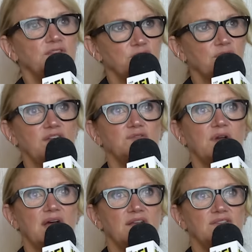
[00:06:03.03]
the stress
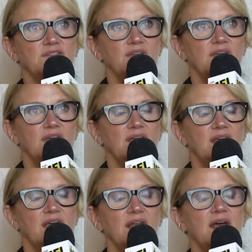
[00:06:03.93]
rise
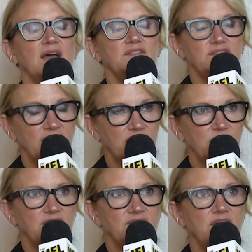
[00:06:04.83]
and I say to
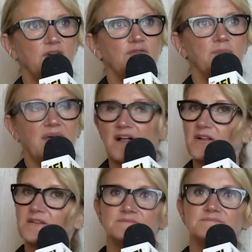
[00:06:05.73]
myself,
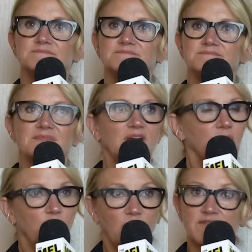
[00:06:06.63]
Mel,
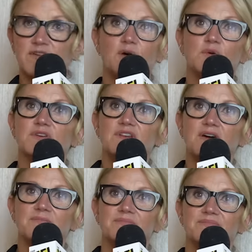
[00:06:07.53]
what if it all works
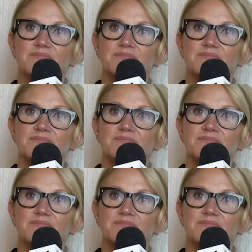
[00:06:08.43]
out?